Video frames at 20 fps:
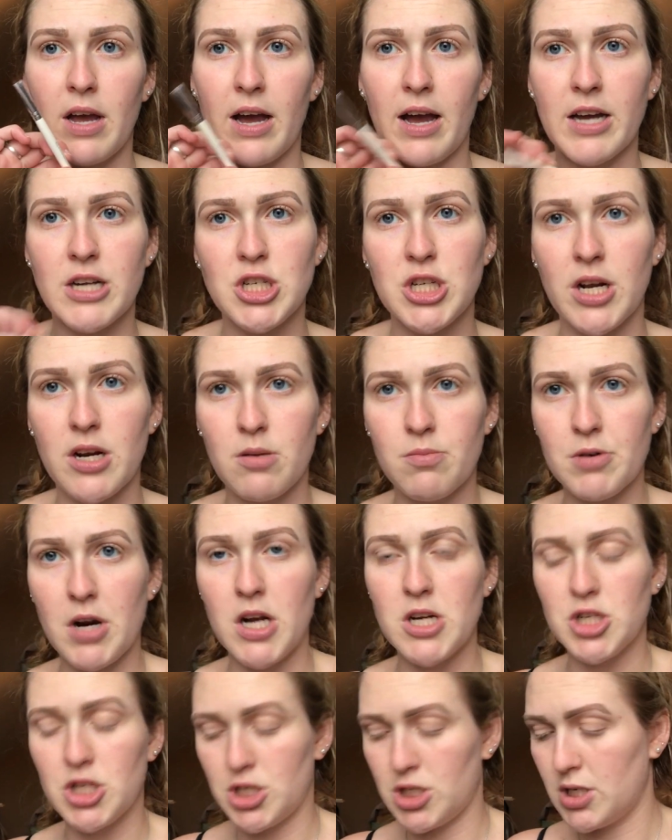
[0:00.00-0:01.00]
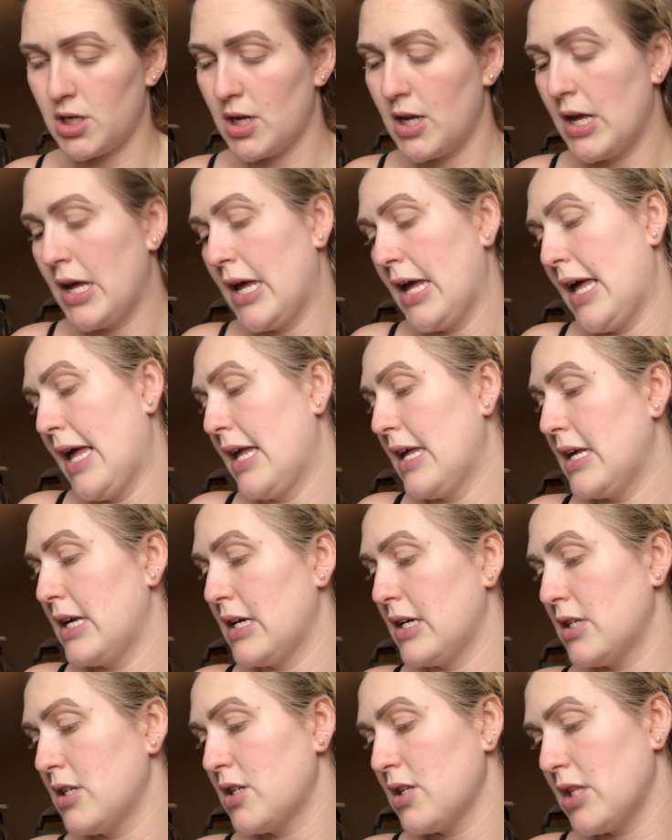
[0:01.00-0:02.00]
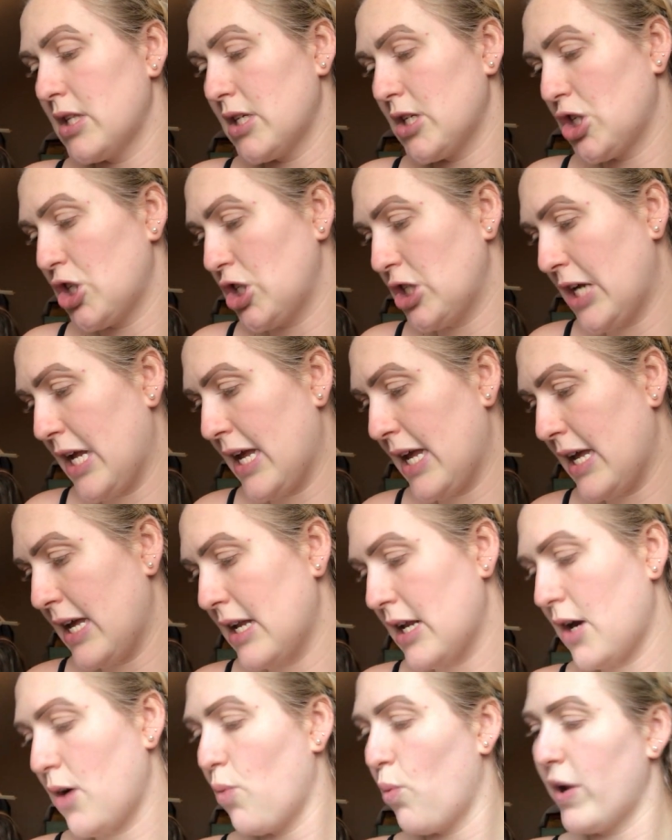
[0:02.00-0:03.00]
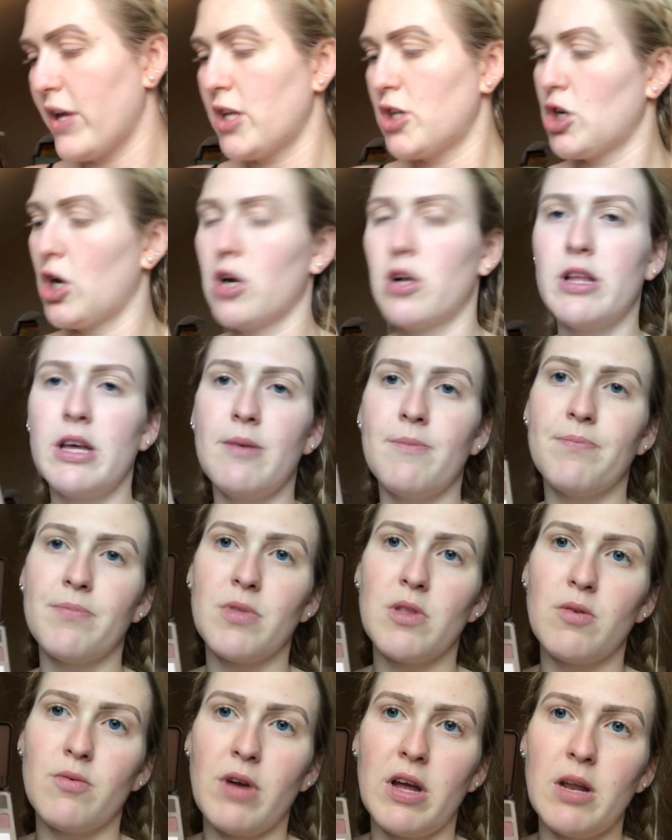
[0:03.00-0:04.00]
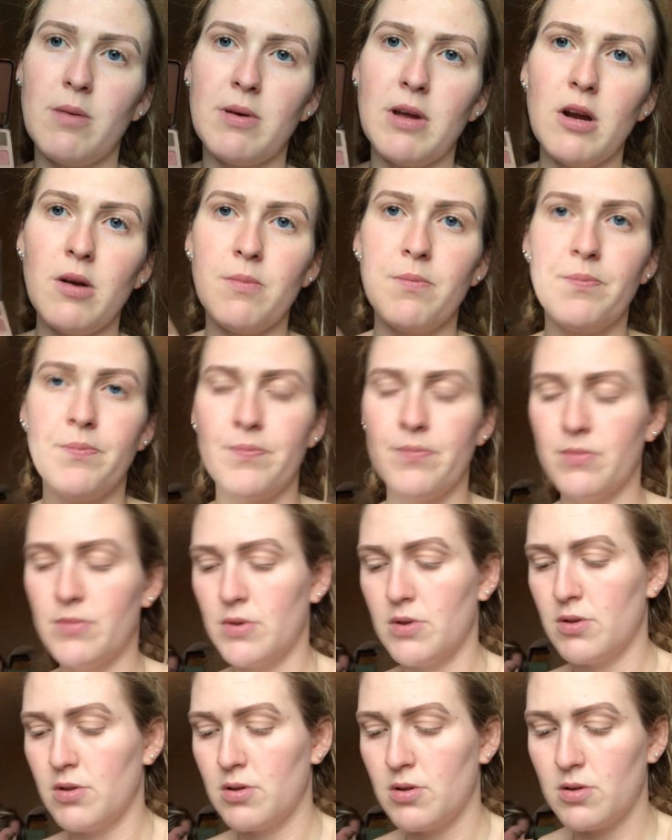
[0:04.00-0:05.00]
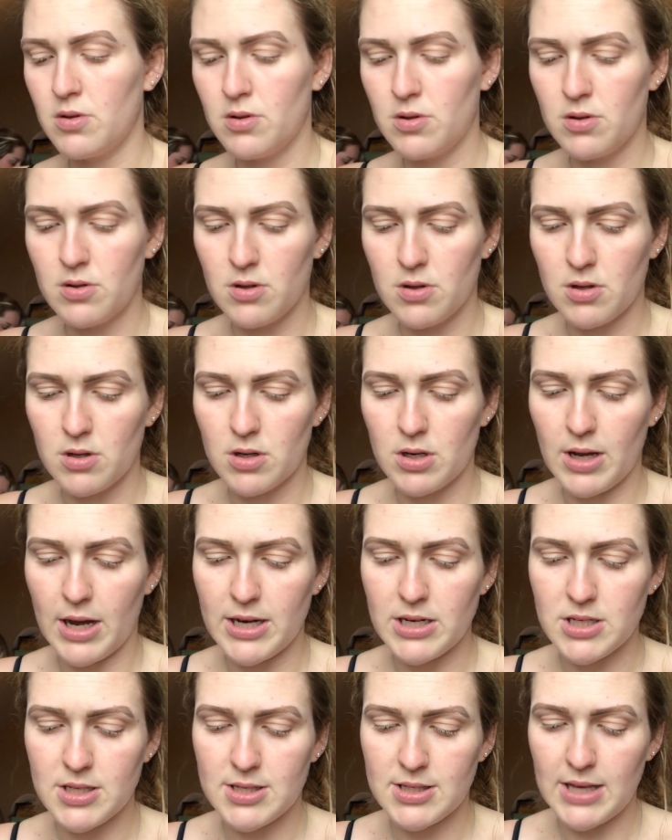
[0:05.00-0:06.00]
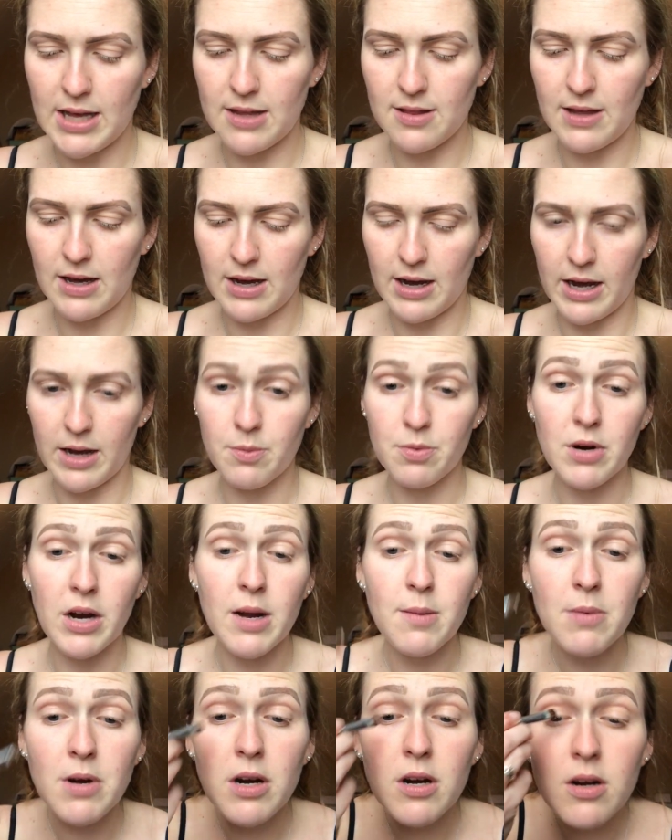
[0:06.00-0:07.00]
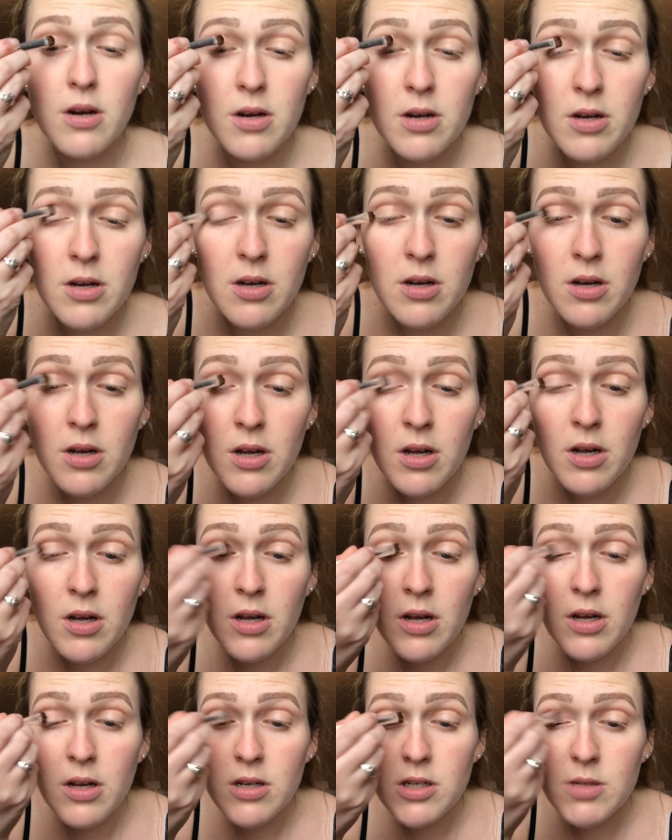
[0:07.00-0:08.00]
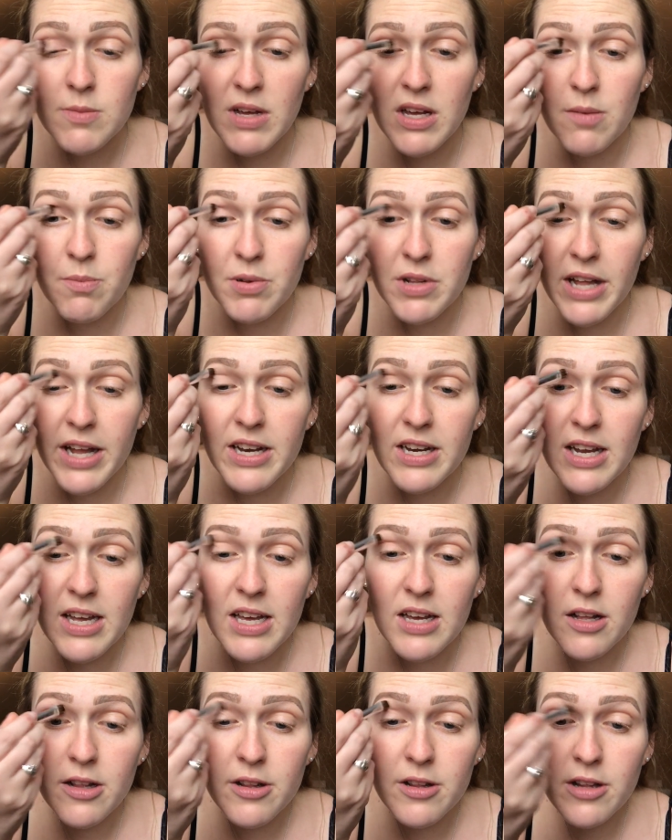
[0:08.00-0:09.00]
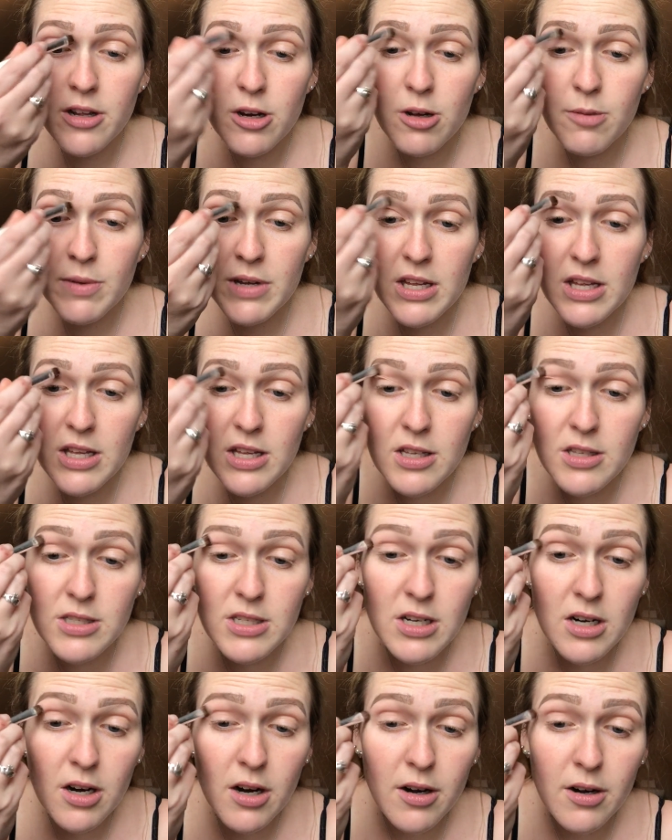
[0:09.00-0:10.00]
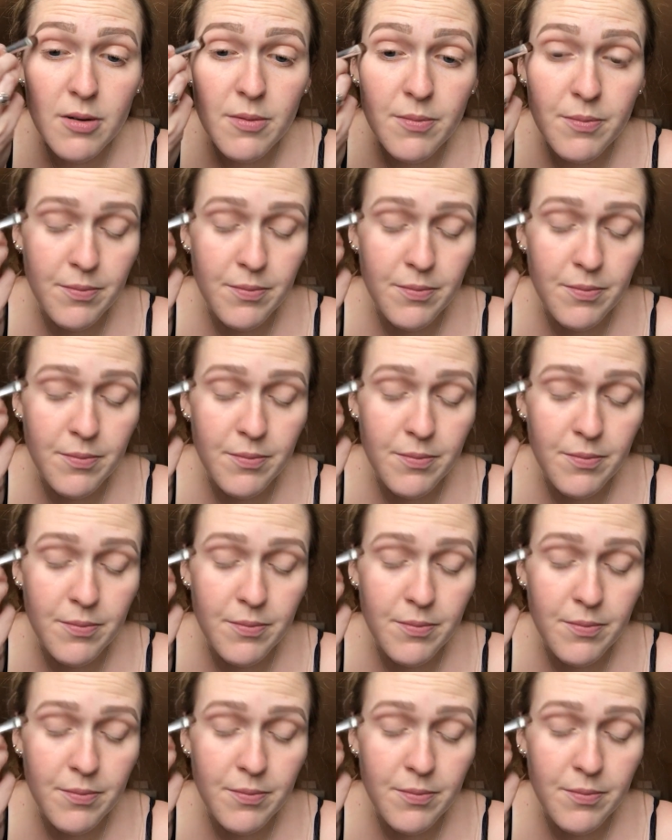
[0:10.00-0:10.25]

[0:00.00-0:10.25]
eyeshadow brush and the shade White Chocolate right up here. And I just set that eye primer to make blending a little bit easier.